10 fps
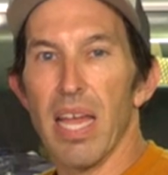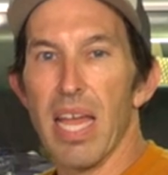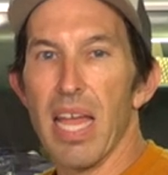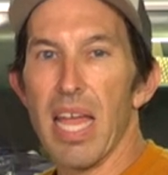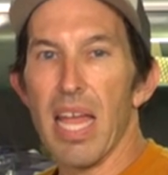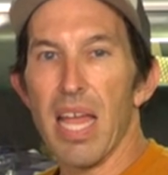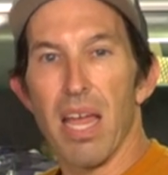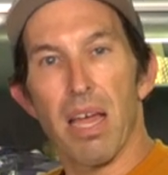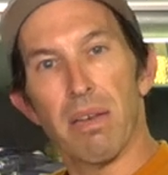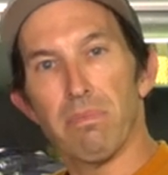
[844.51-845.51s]

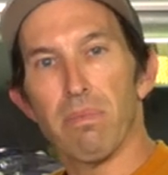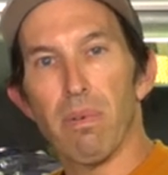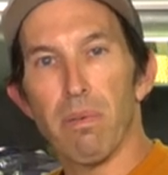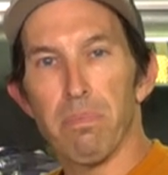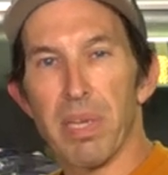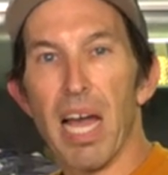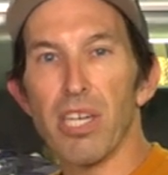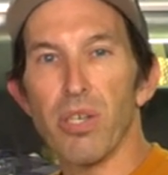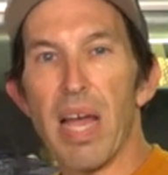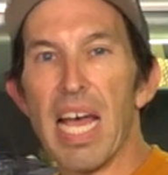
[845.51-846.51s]
And
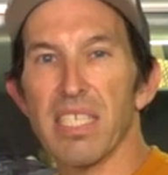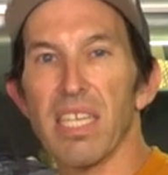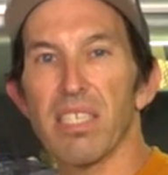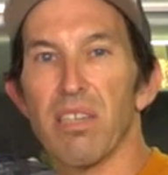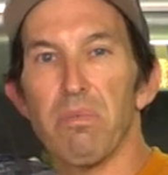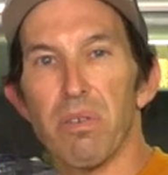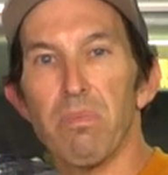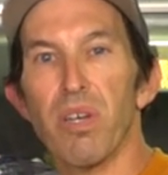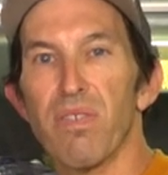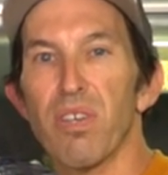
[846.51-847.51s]
Piaggio asked us to
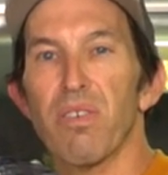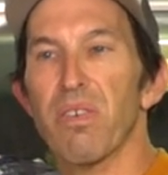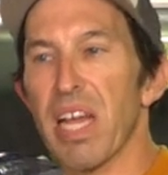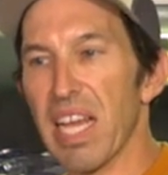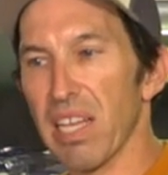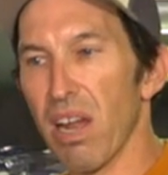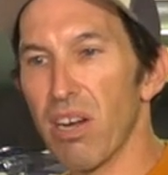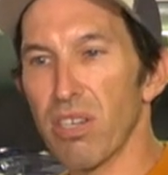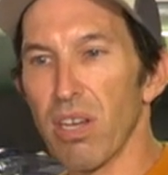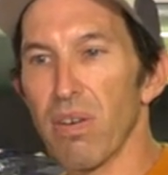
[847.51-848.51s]
move to a
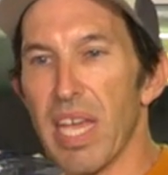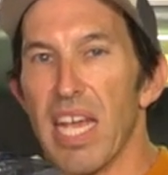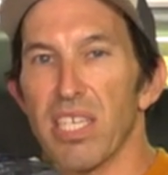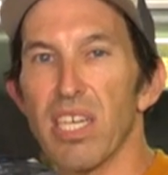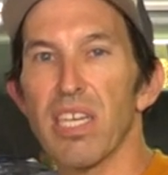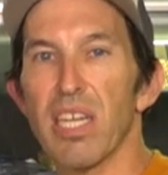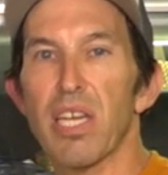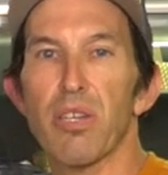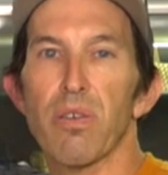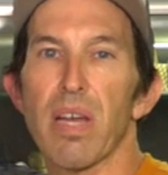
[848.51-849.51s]
larger location
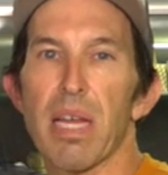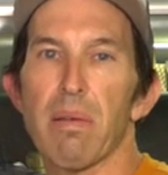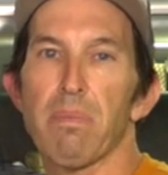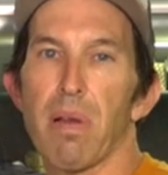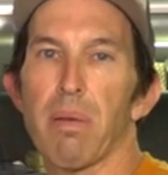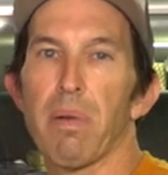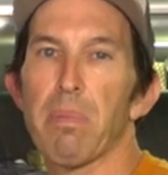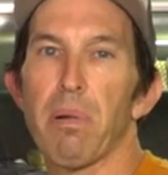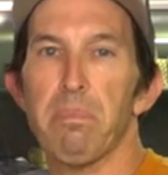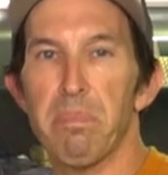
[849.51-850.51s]
and do a, a
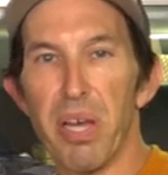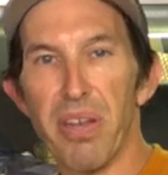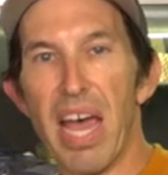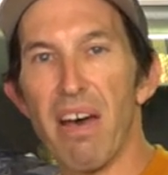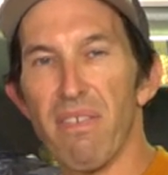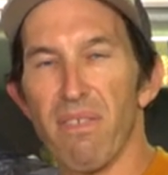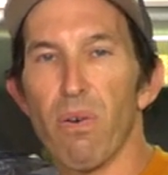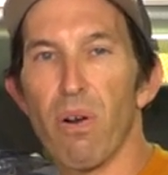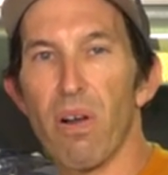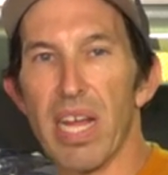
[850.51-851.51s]
proper build out
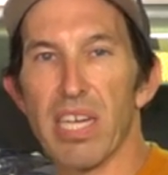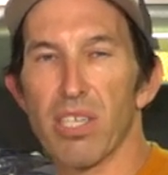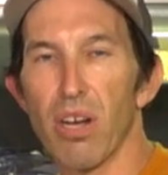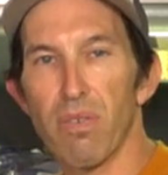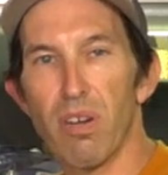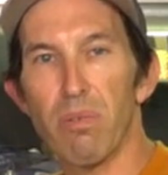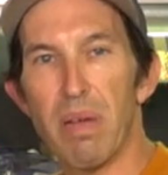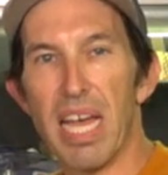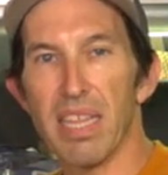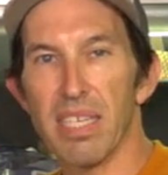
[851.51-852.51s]
for a
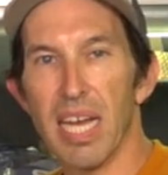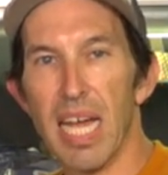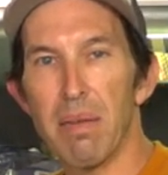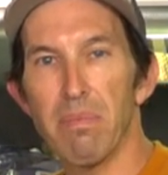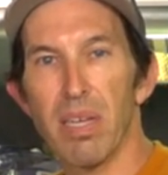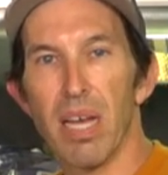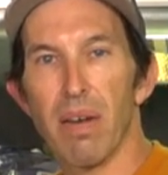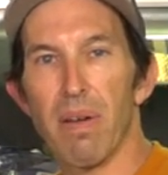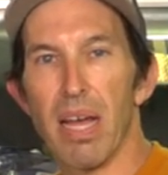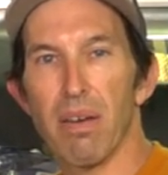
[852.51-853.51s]
showroom at the time.
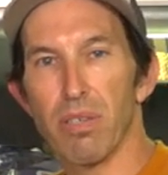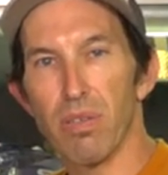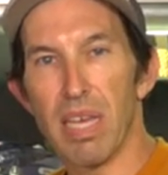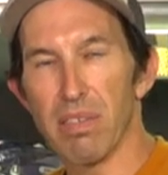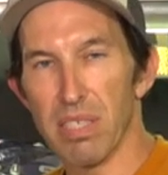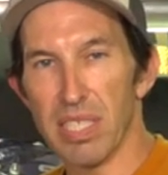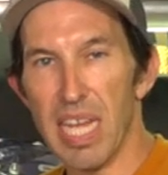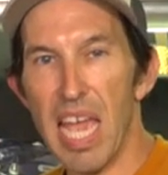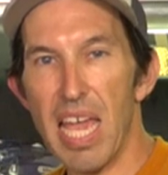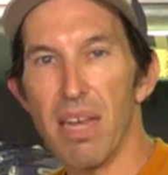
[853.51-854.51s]
Around two thousand
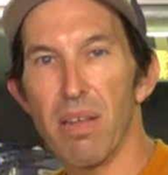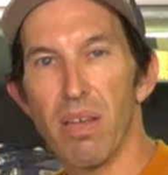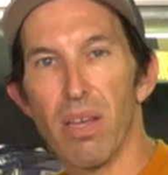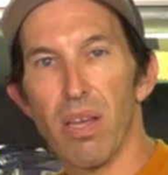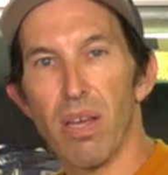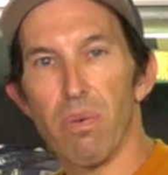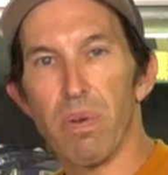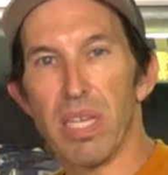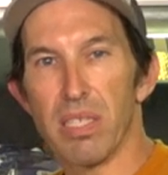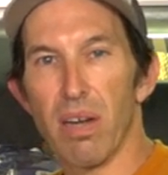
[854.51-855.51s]
ten,
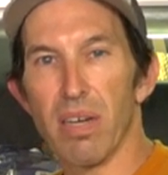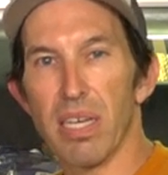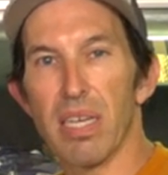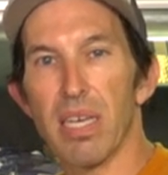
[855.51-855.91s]
we started